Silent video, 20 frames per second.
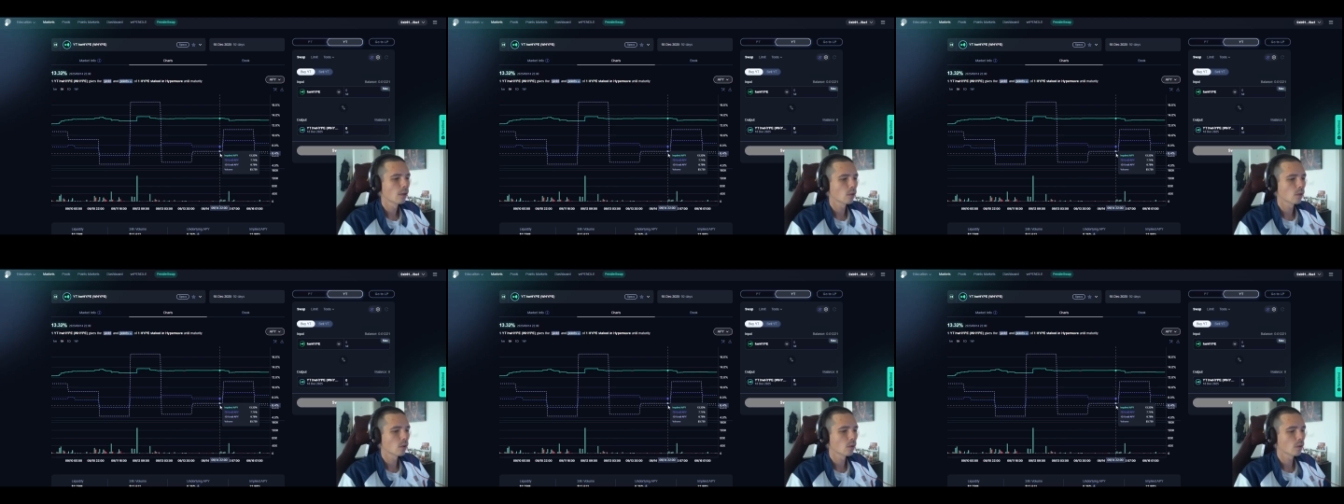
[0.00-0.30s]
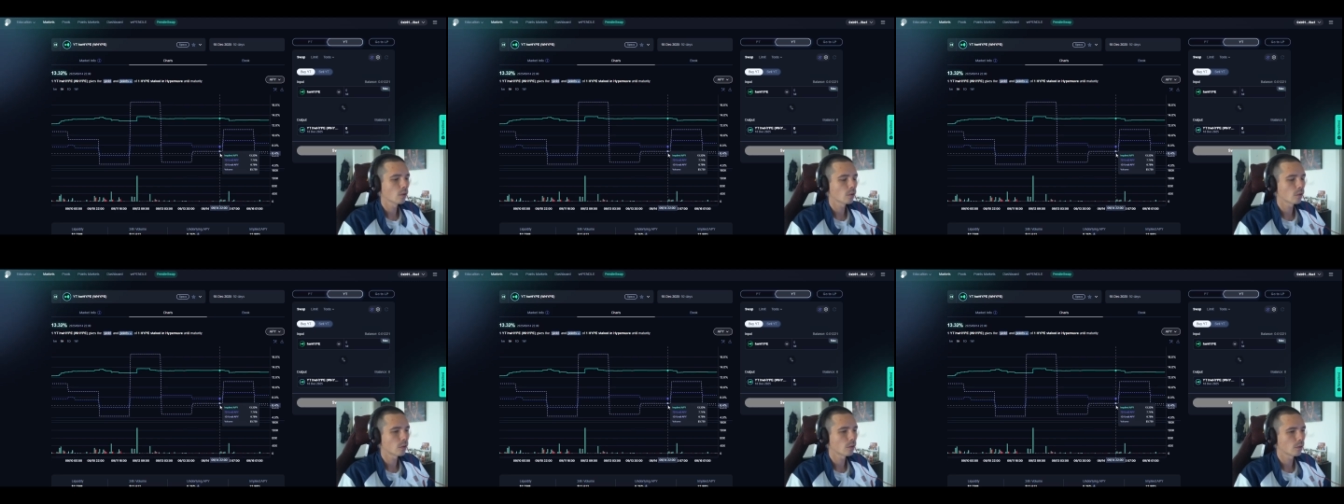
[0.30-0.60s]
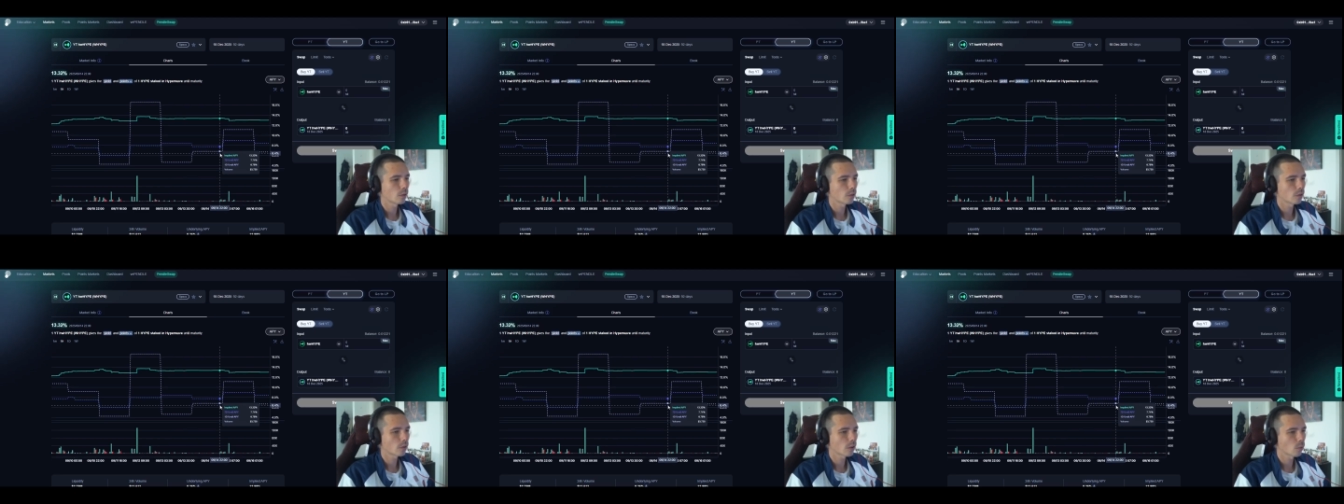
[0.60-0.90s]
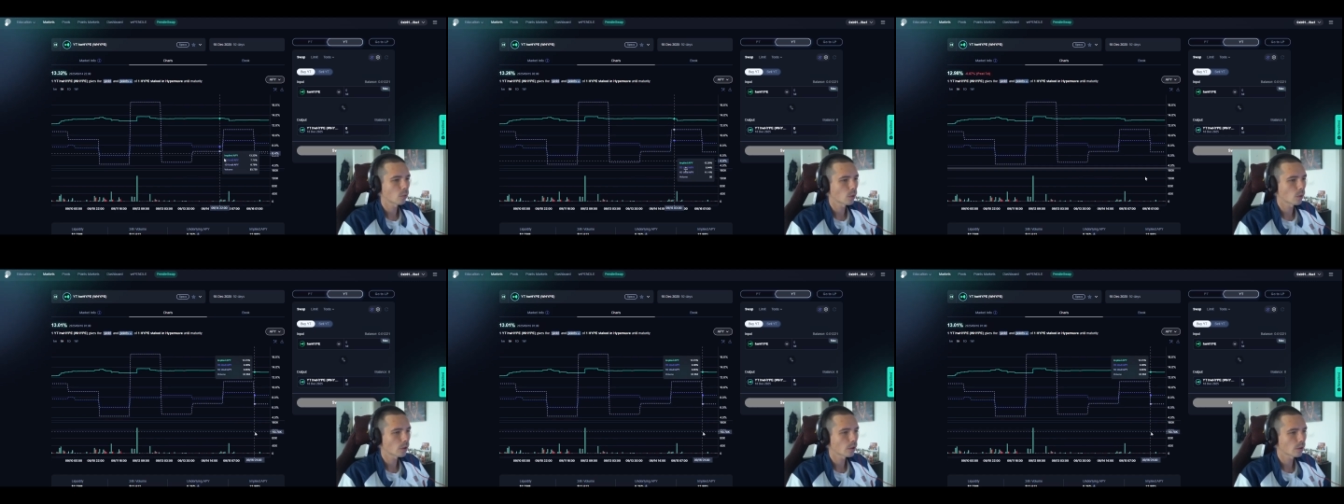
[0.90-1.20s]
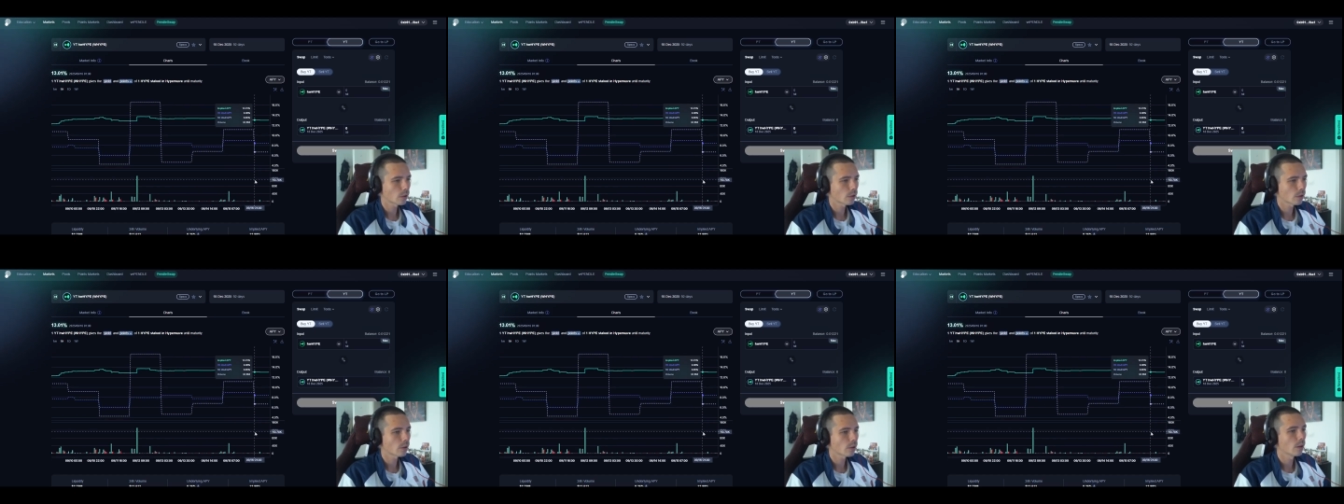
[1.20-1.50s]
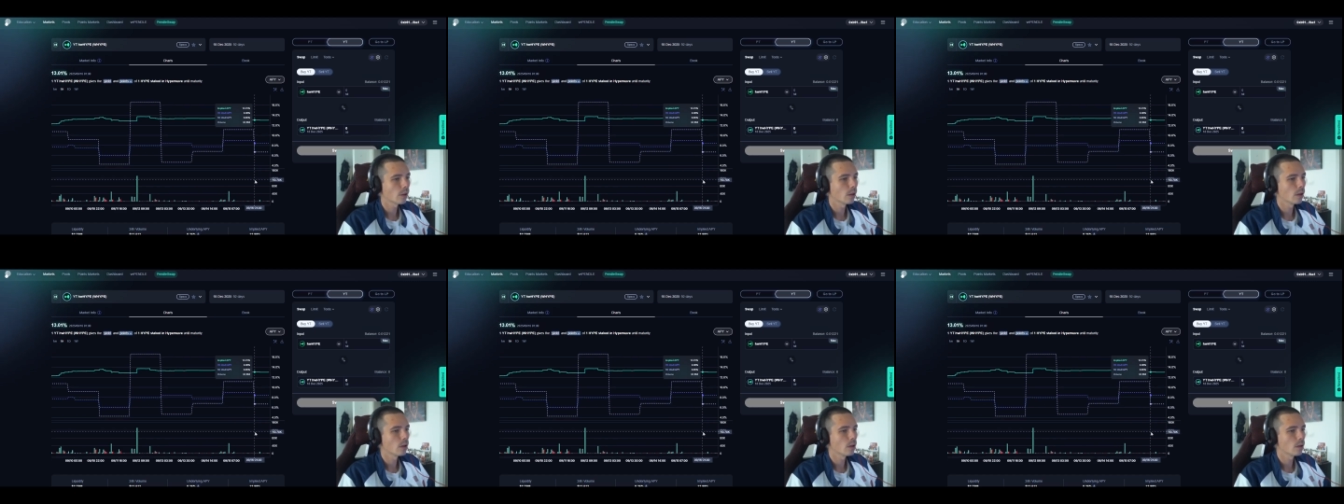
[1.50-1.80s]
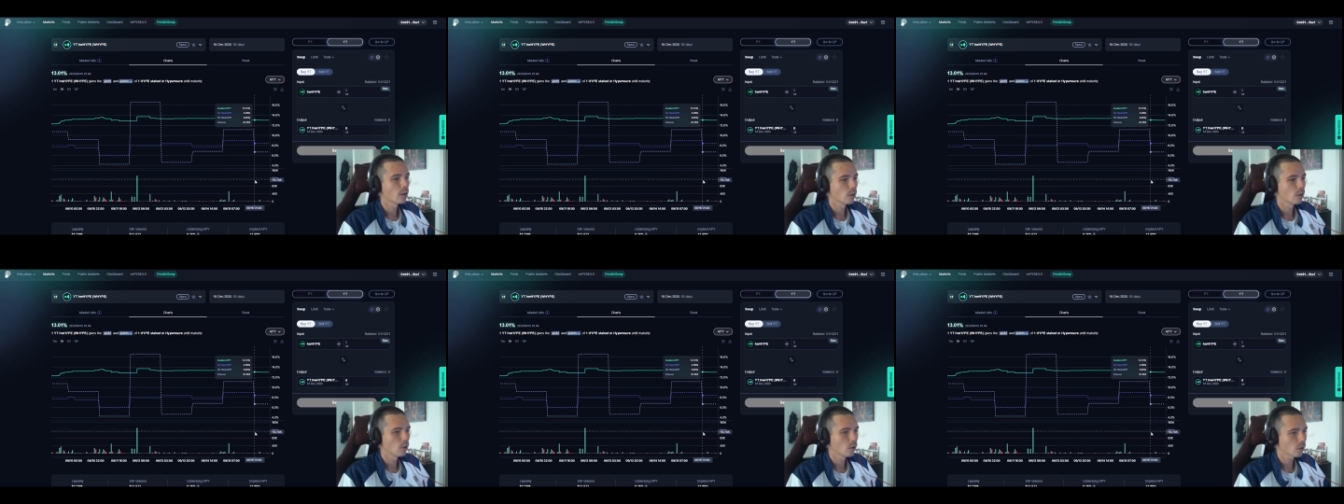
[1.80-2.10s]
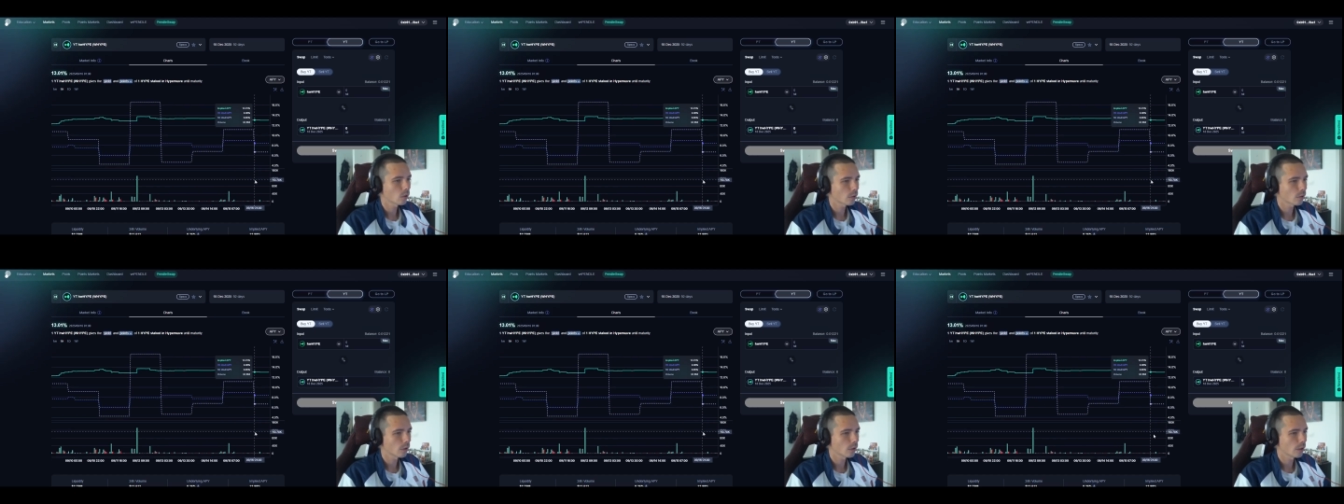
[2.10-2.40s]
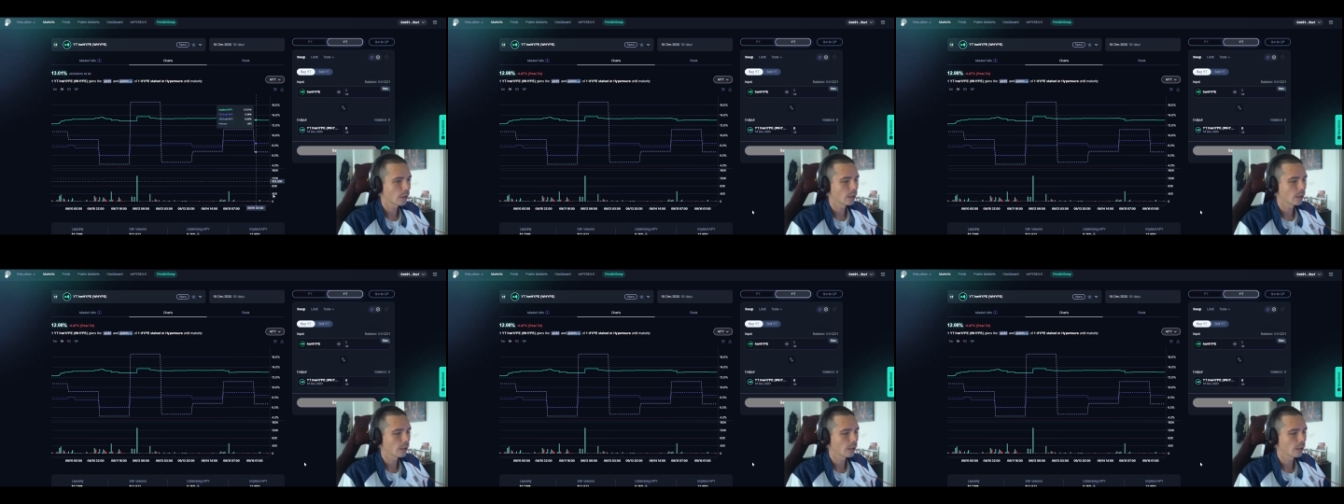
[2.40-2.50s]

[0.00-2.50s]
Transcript: because it skyrocketed a lot